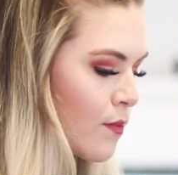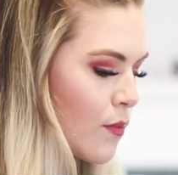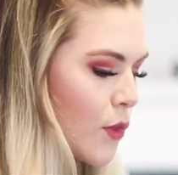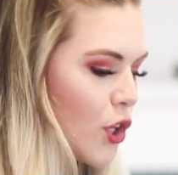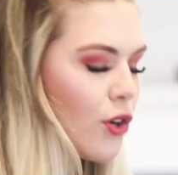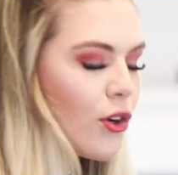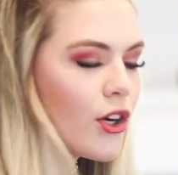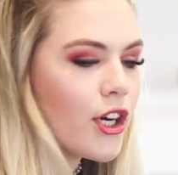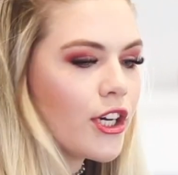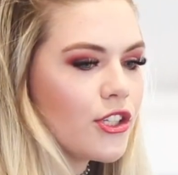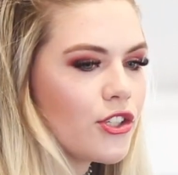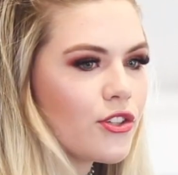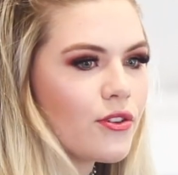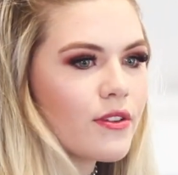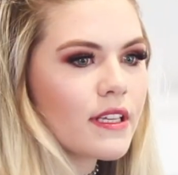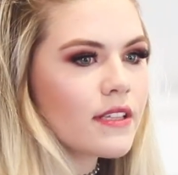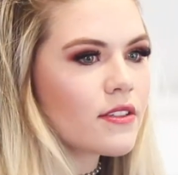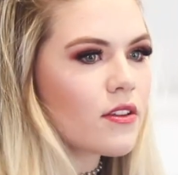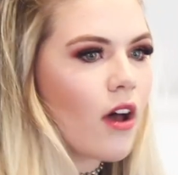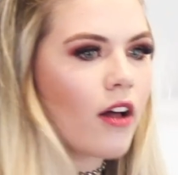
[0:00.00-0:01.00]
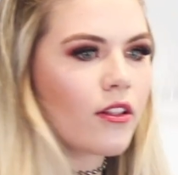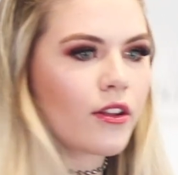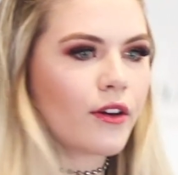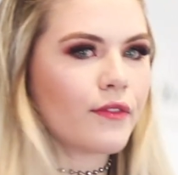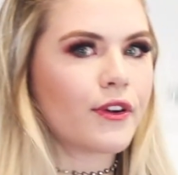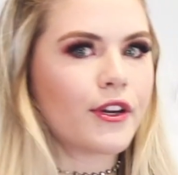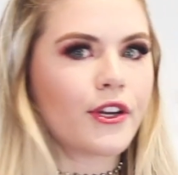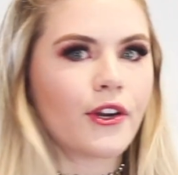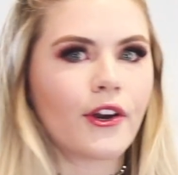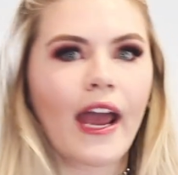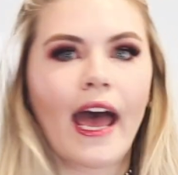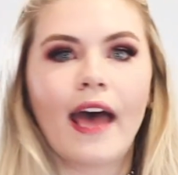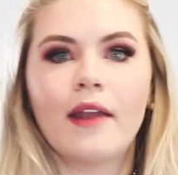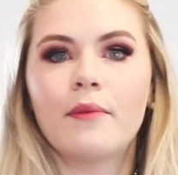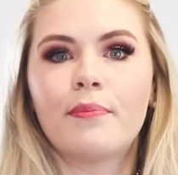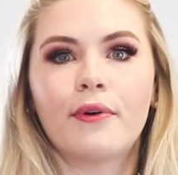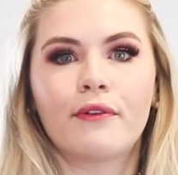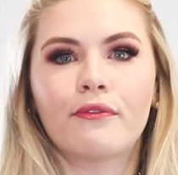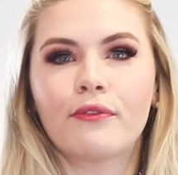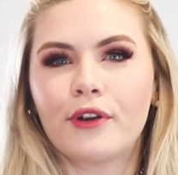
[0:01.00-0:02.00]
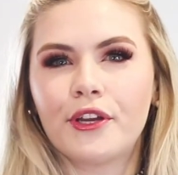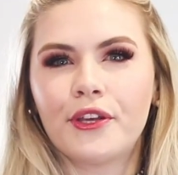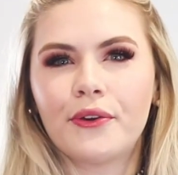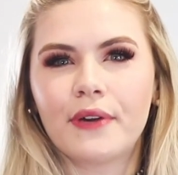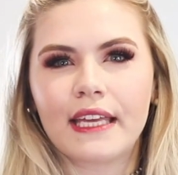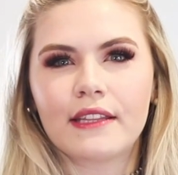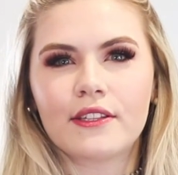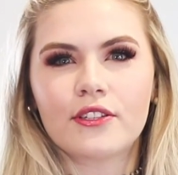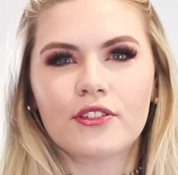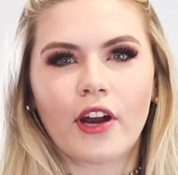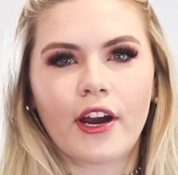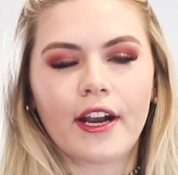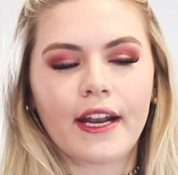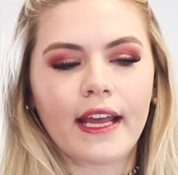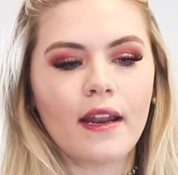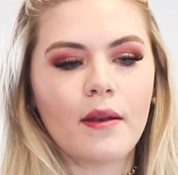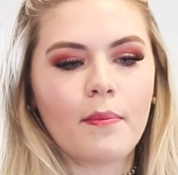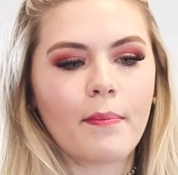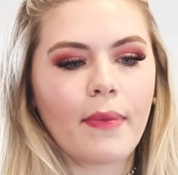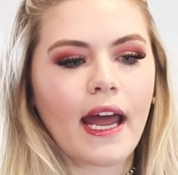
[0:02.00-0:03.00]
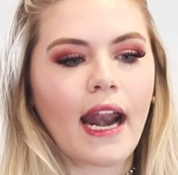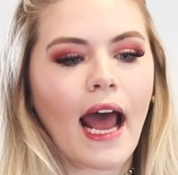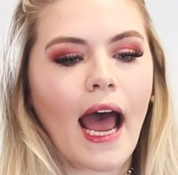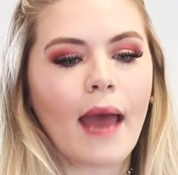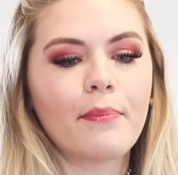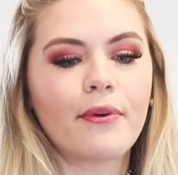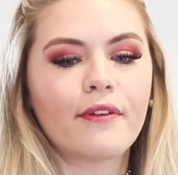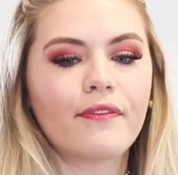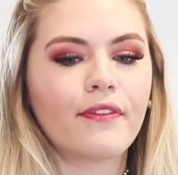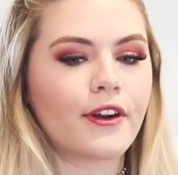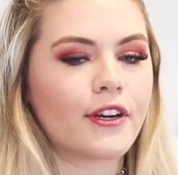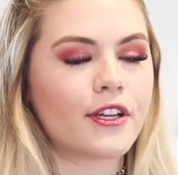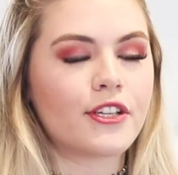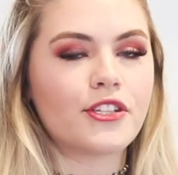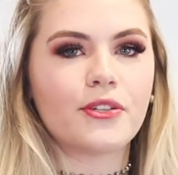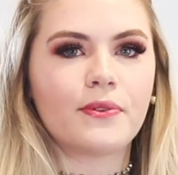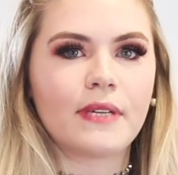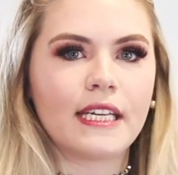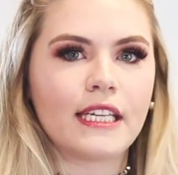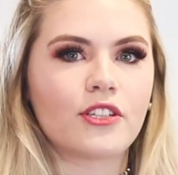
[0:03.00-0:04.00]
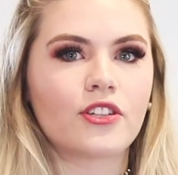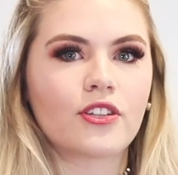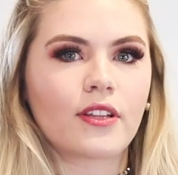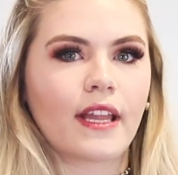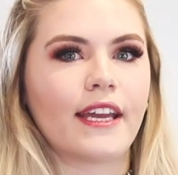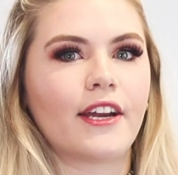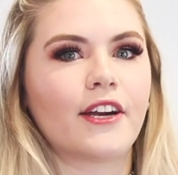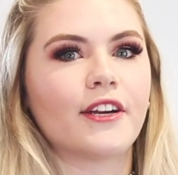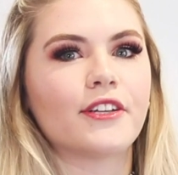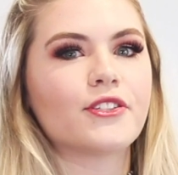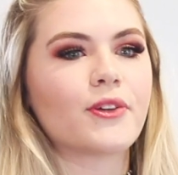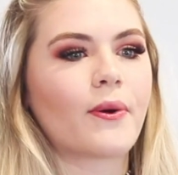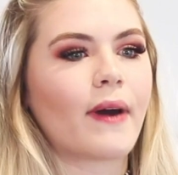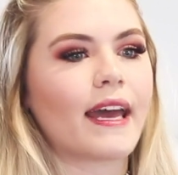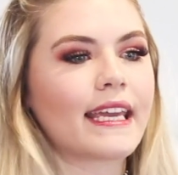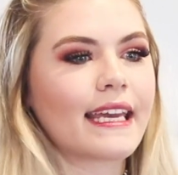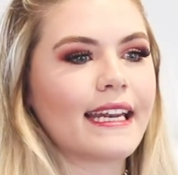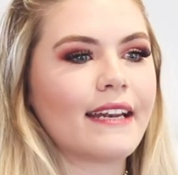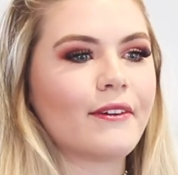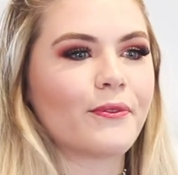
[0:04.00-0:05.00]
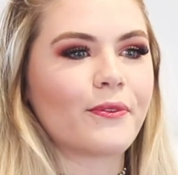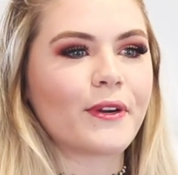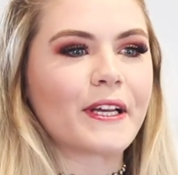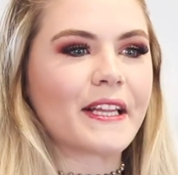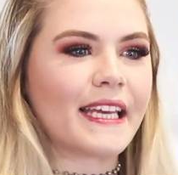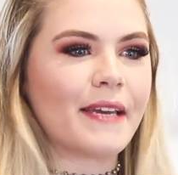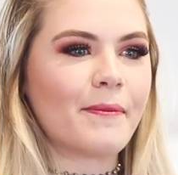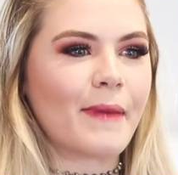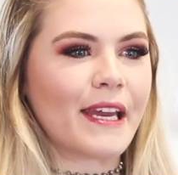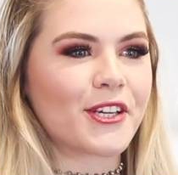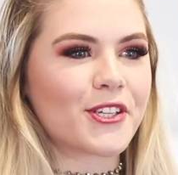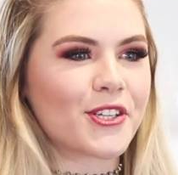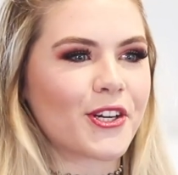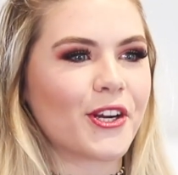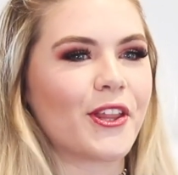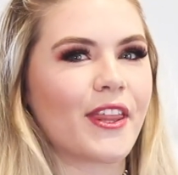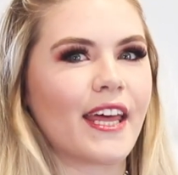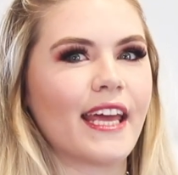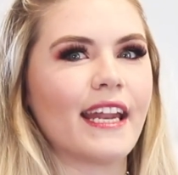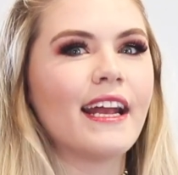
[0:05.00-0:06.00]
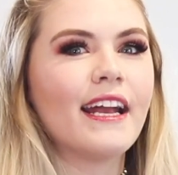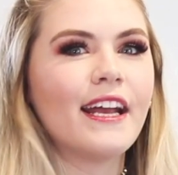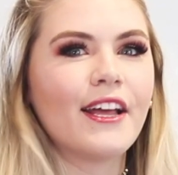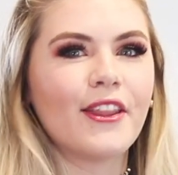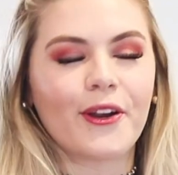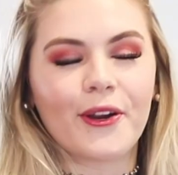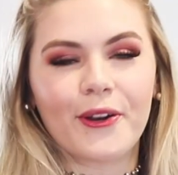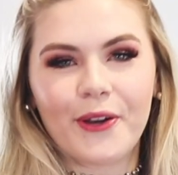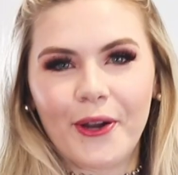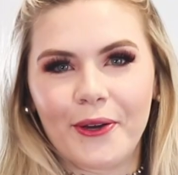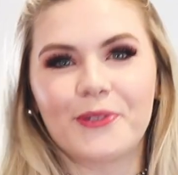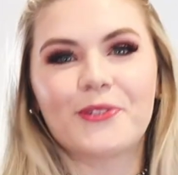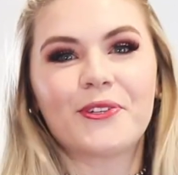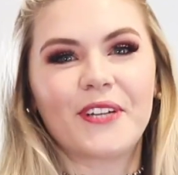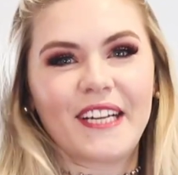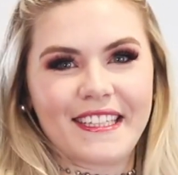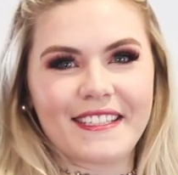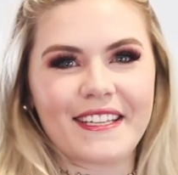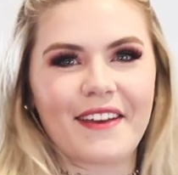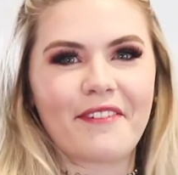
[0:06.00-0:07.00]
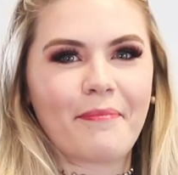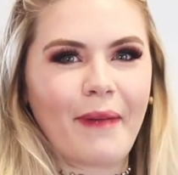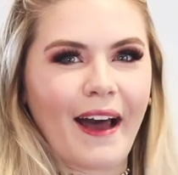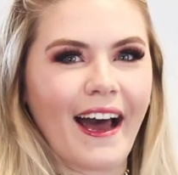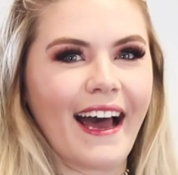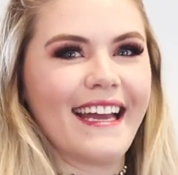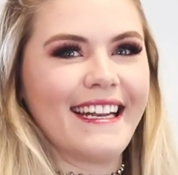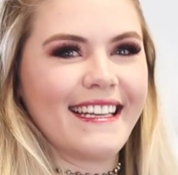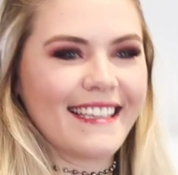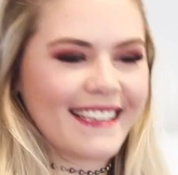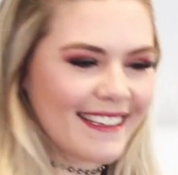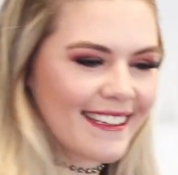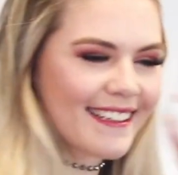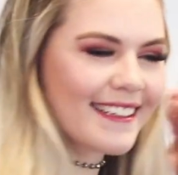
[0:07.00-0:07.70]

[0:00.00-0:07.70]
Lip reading: You could do this all over your head before you get started, but I prefer to do each layer so I can really make sure that there are no strands left behind.